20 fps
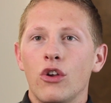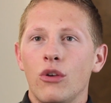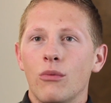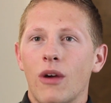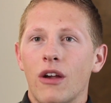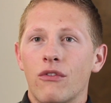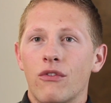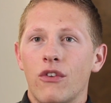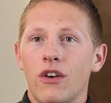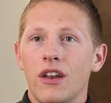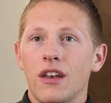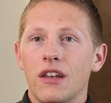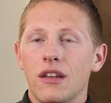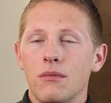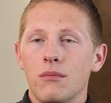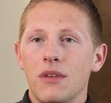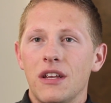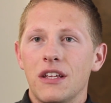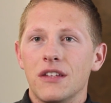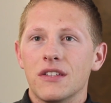you my friend,
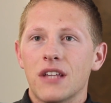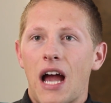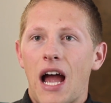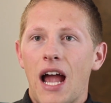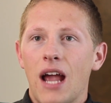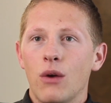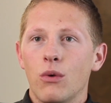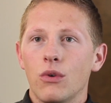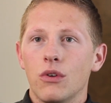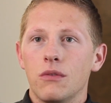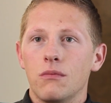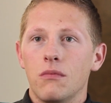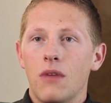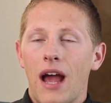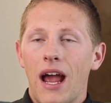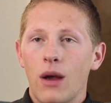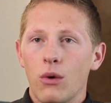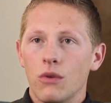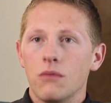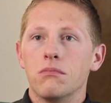it means I
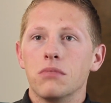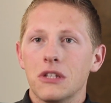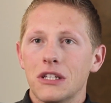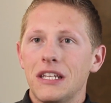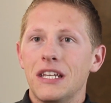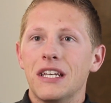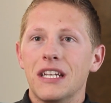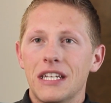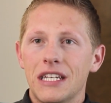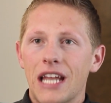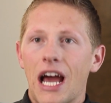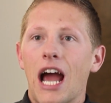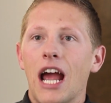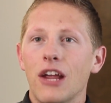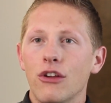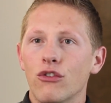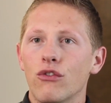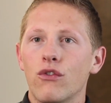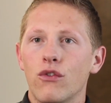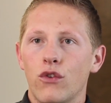would bleed and
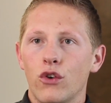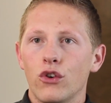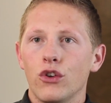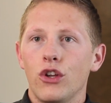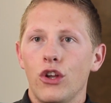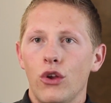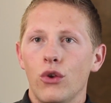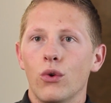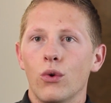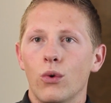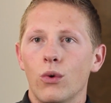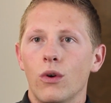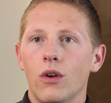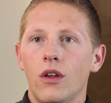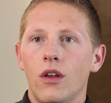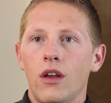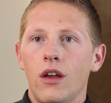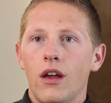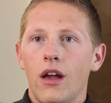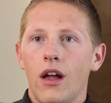die for you.
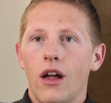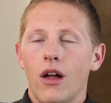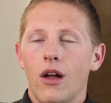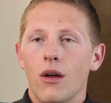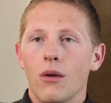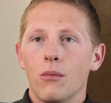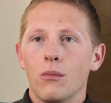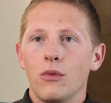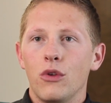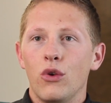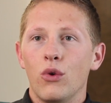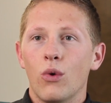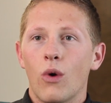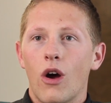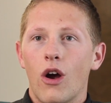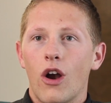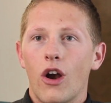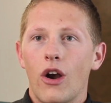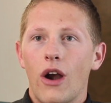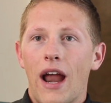You
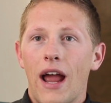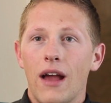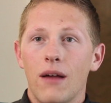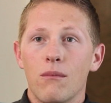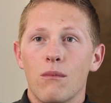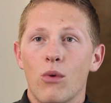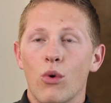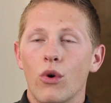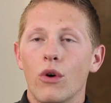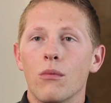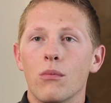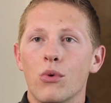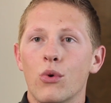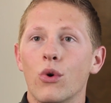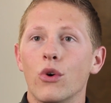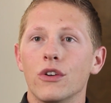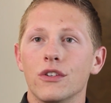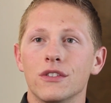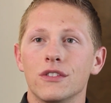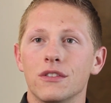are more
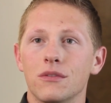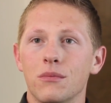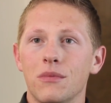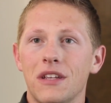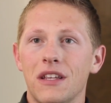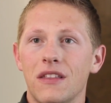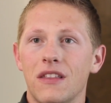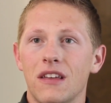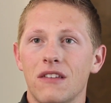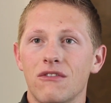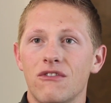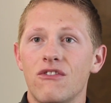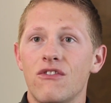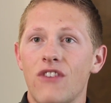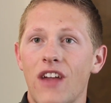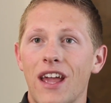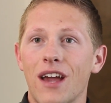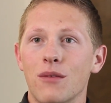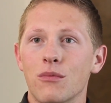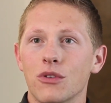important to me than
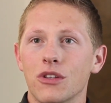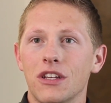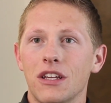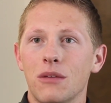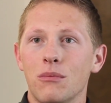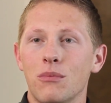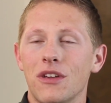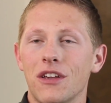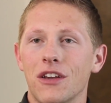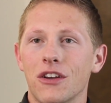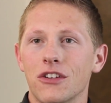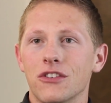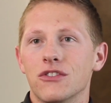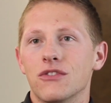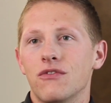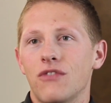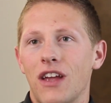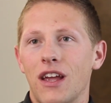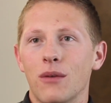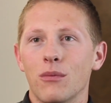family,
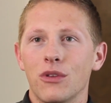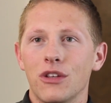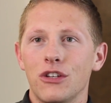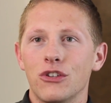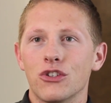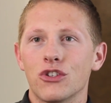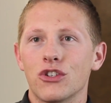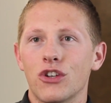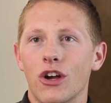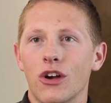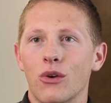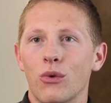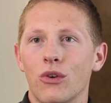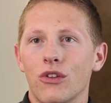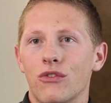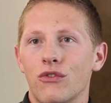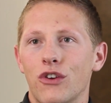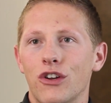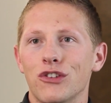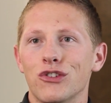because family you're stuck
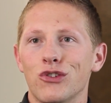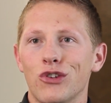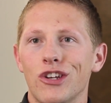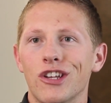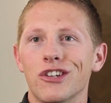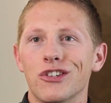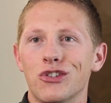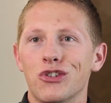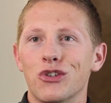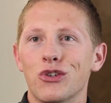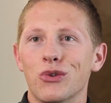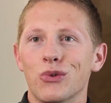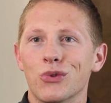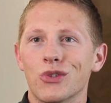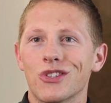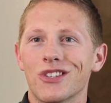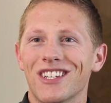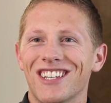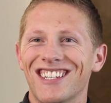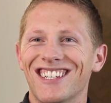with, friends you get to
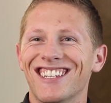choose.